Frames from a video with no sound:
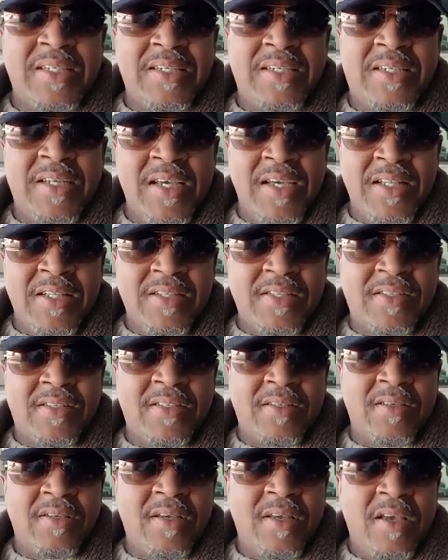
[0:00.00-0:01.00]

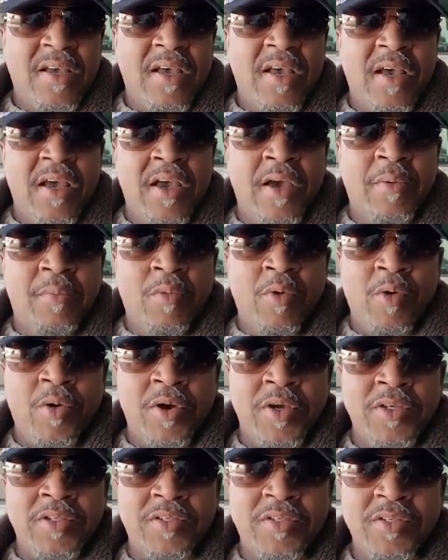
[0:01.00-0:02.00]
dense and
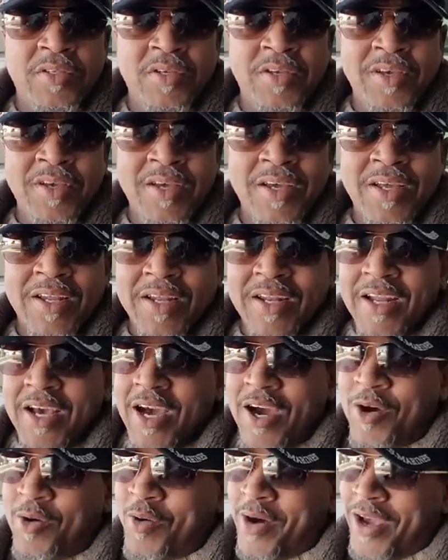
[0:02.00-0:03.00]
moist.
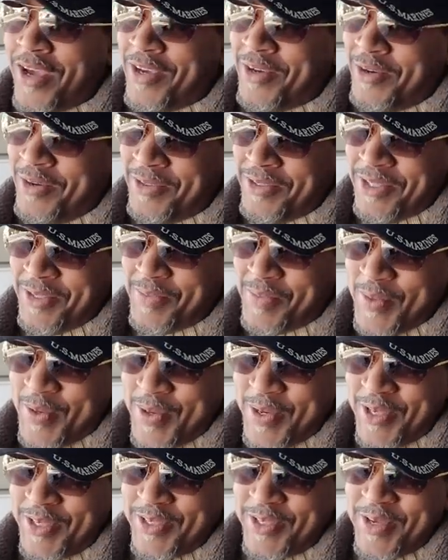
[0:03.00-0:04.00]
Not quite coochie
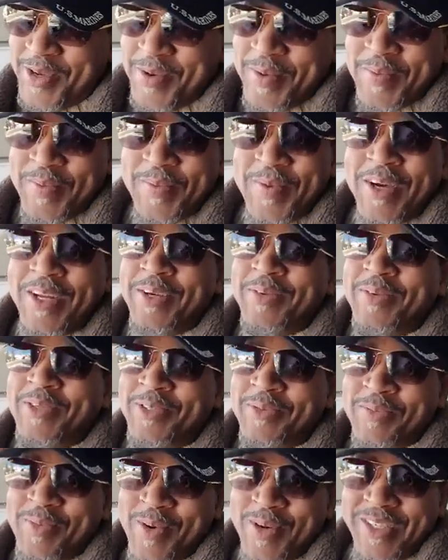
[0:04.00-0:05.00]
moist, but it
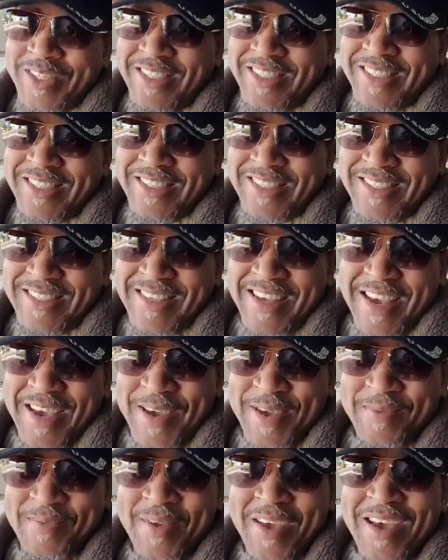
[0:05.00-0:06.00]
was moist just the
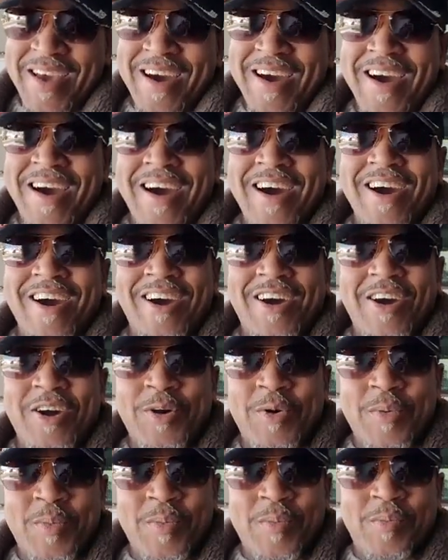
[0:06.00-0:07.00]
same.
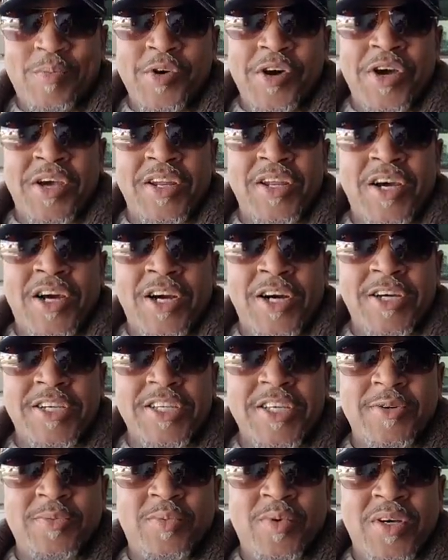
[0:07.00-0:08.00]
But
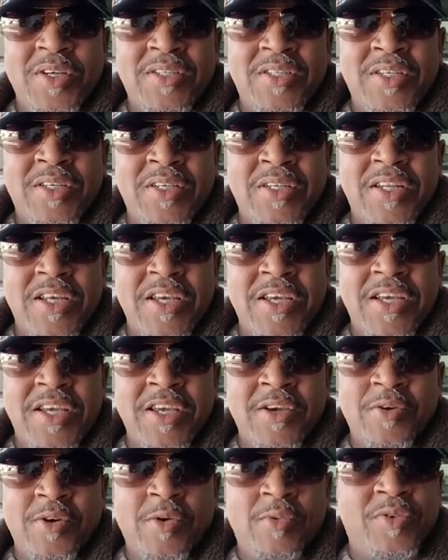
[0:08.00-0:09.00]
it wasn't.
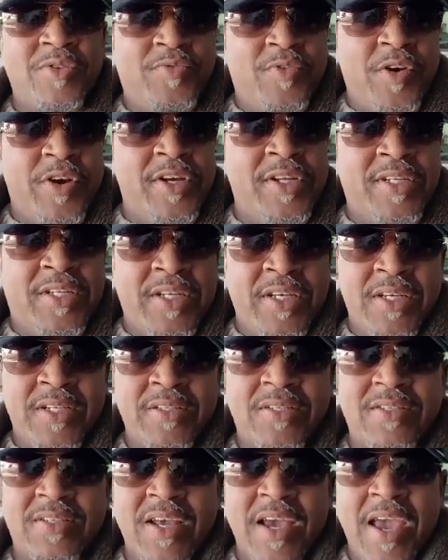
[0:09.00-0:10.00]
It was very
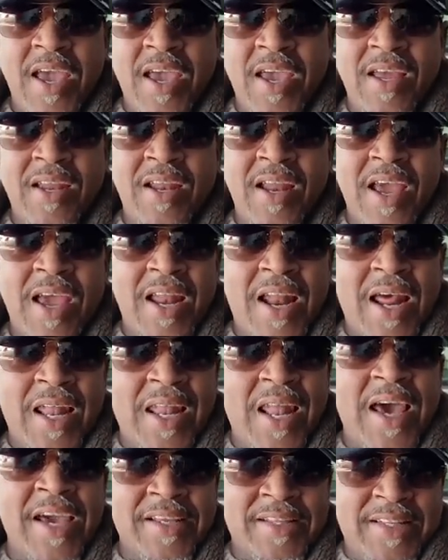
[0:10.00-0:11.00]
dense, and I
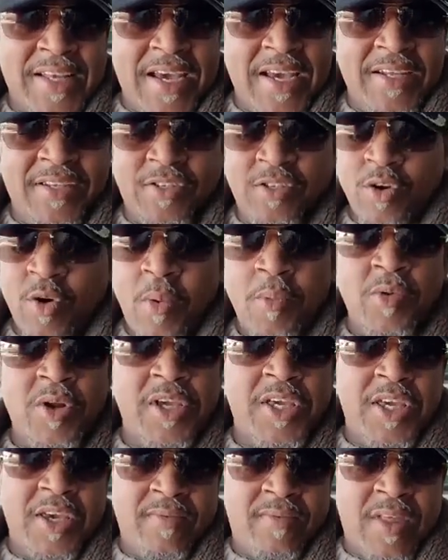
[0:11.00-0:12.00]
like that. So I'm
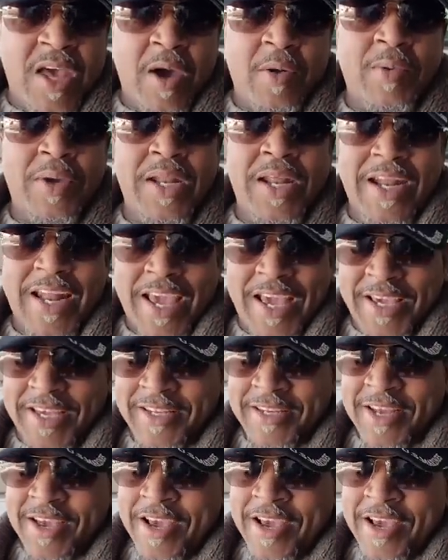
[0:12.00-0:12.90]
gonna give that one an 8.